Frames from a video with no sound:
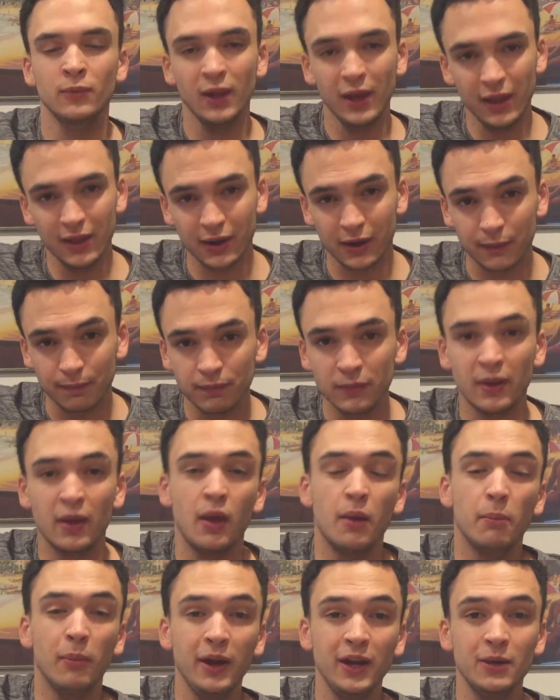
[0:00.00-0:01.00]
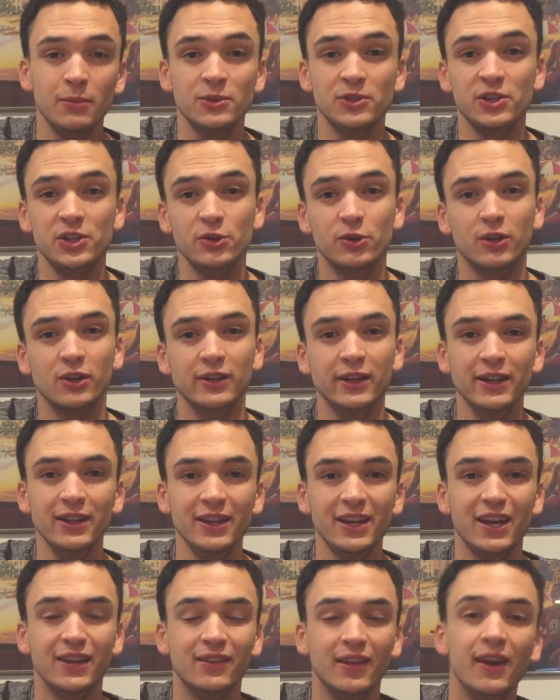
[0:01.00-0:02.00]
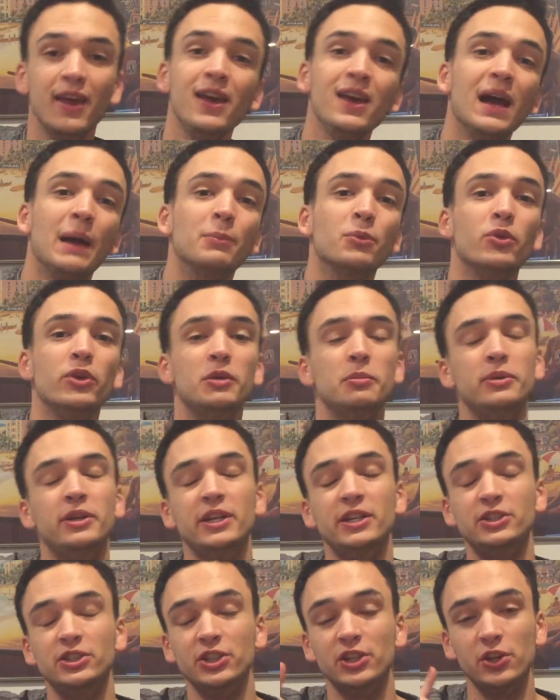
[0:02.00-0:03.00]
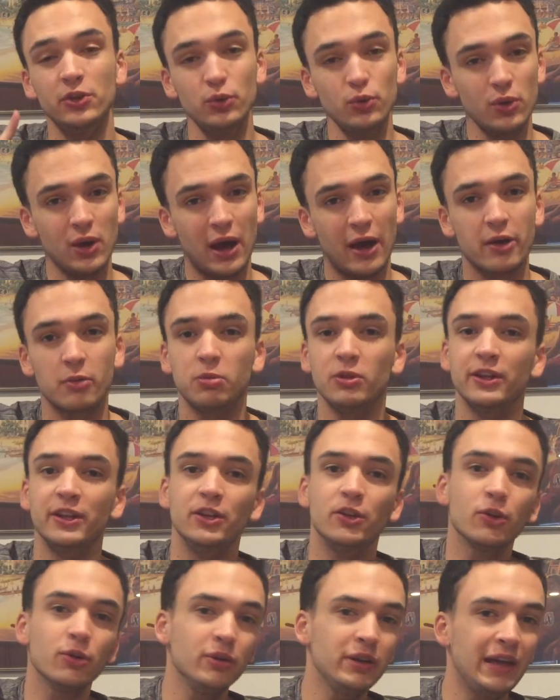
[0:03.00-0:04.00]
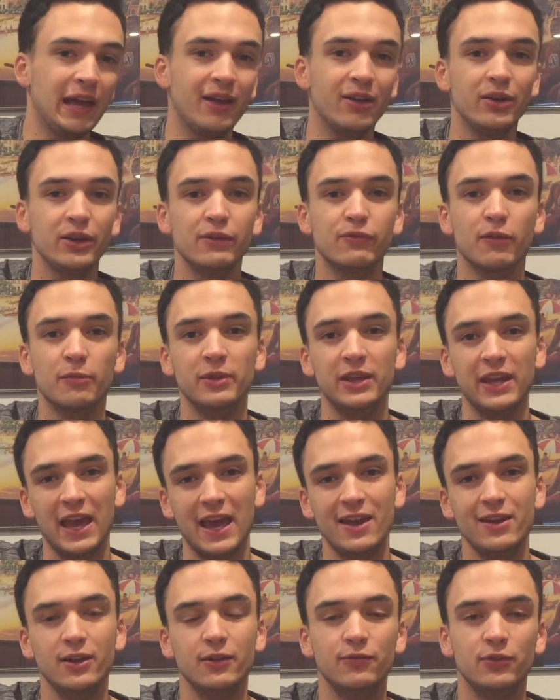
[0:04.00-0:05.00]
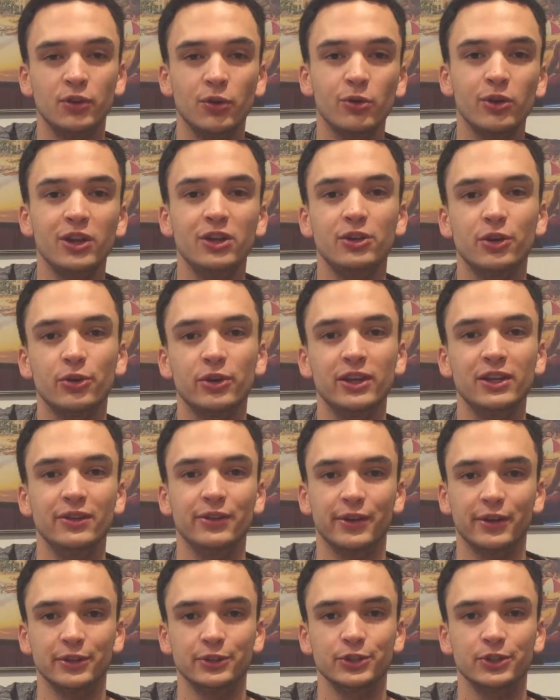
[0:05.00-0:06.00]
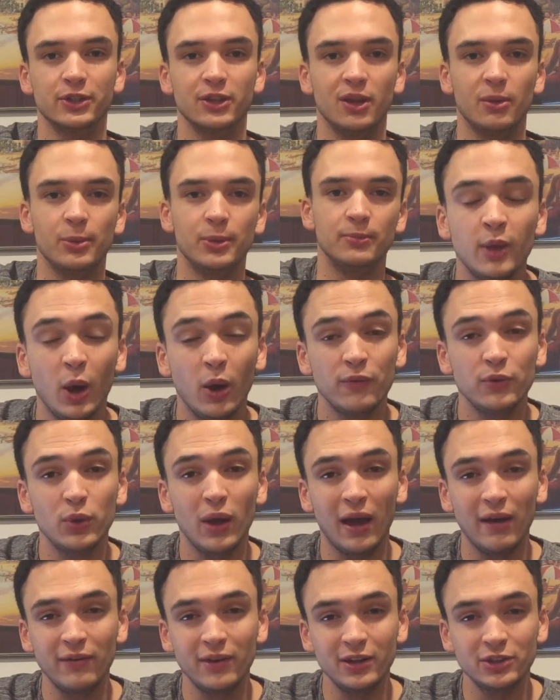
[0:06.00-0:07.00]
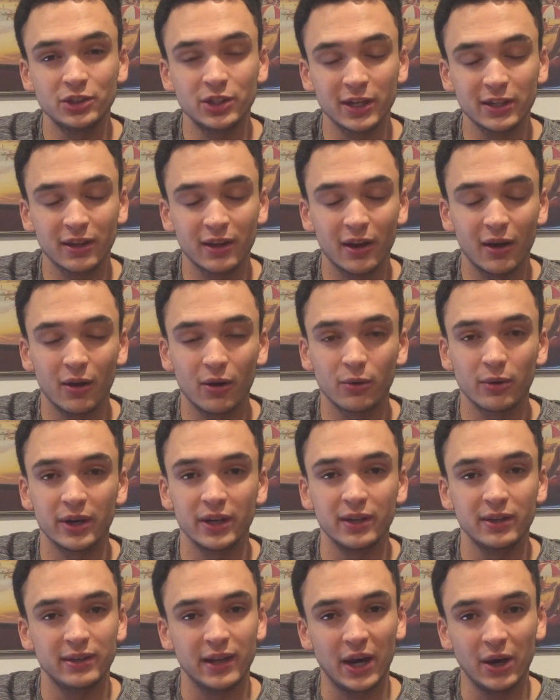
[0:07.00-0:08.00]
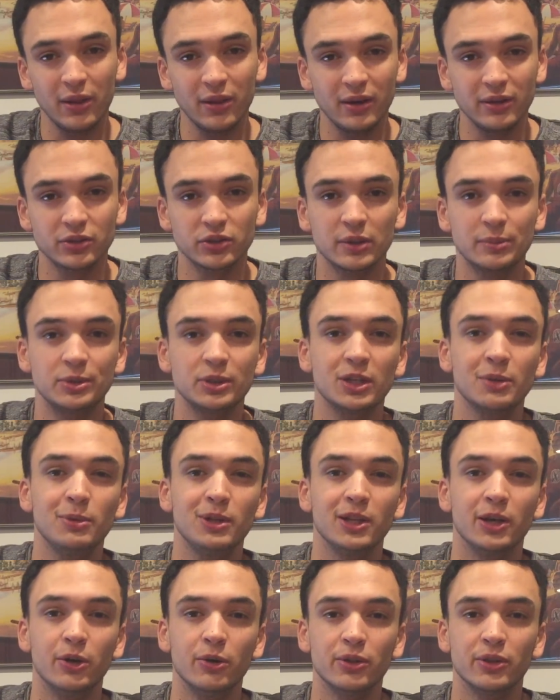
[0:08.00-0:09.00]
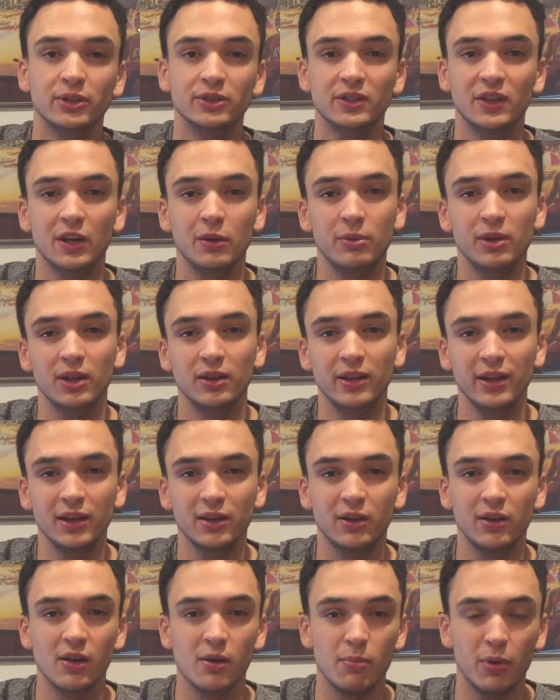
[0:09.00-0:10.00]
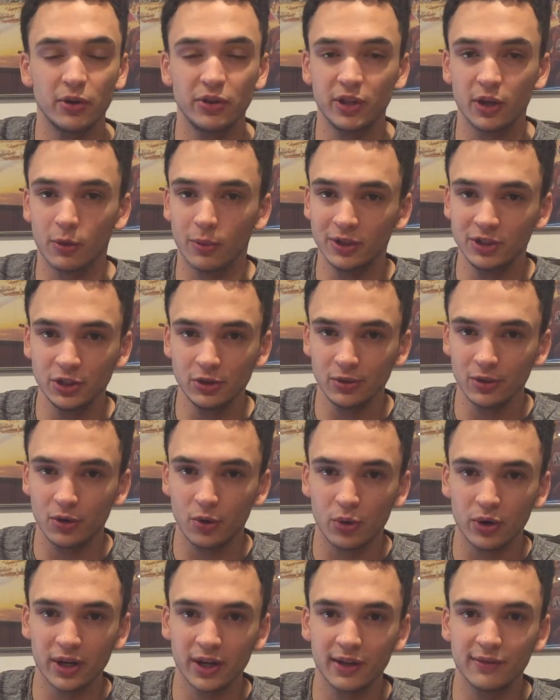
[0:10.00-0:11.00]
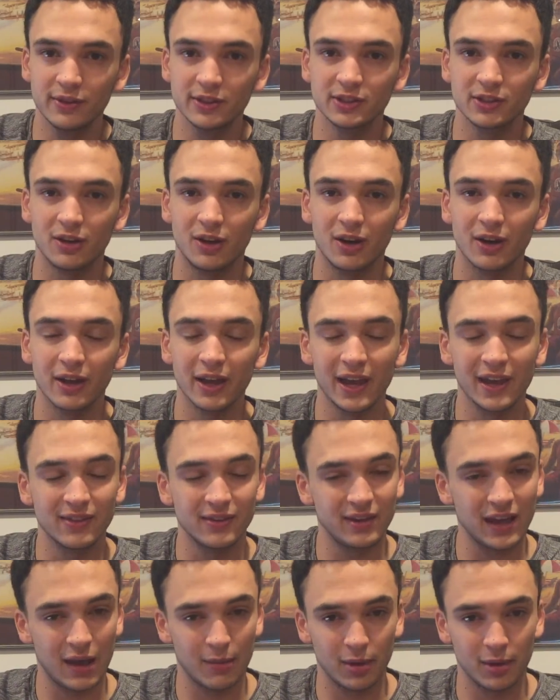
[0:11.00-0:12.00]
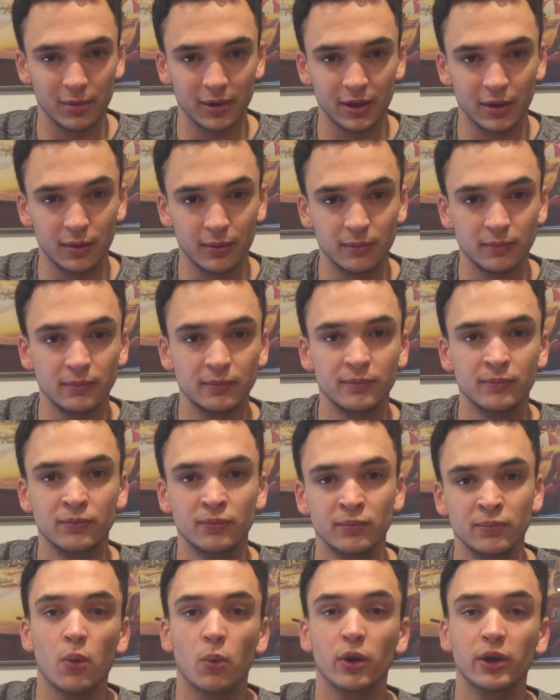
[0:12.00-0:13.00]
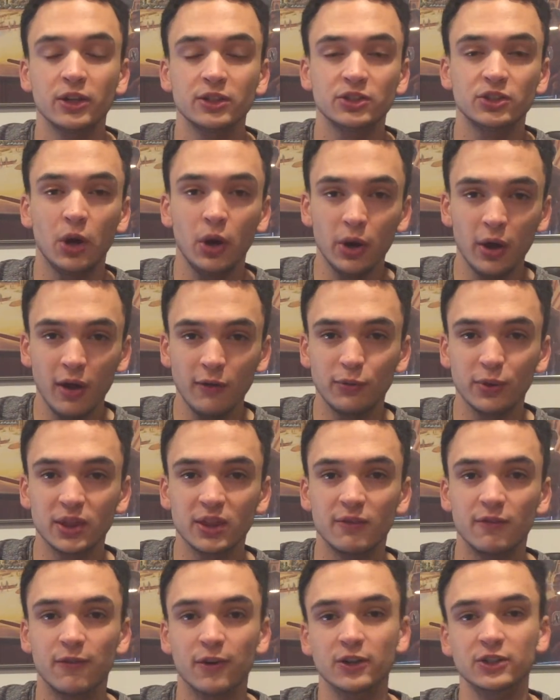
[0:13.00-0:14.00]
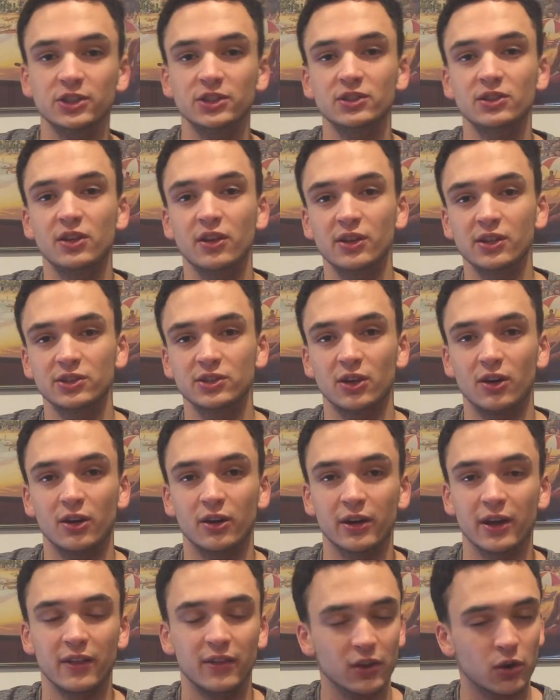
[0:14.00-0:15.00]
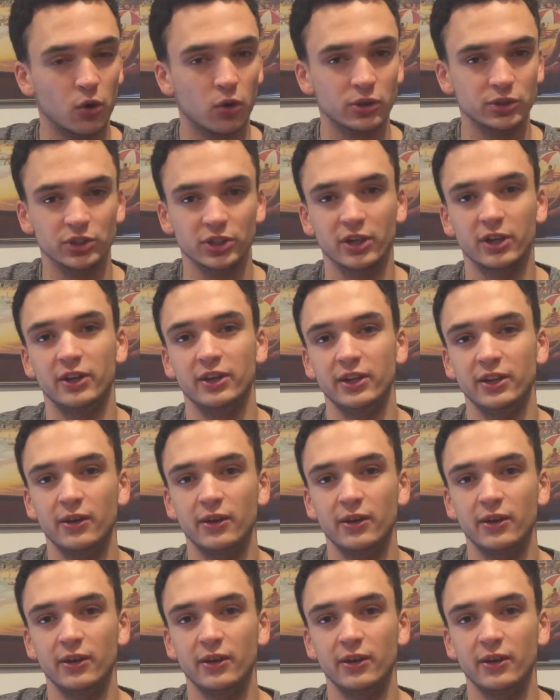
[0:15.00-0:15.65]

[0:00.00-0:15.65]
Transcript: Hey there, my name is Ukulele, and today I'm going to be teaching you how to play Your Reality from the end of Doki Doki Literature Club. Now, if you haven't checked it out already, down in the description below, there's going to be a link to both the original recording of the song and the tab I made. We're going to start off with the verses of the song and the chords you're going to